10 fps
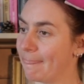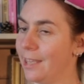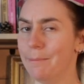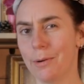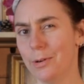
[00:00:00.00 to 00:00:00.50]

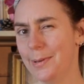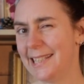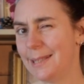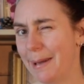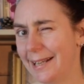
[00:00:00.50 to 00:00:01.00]
You might want to
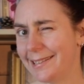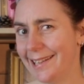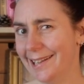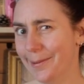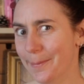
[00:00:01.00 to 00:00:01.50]
inspect
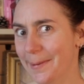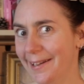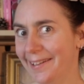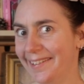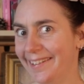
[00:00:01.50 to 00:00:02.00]
it a little bit.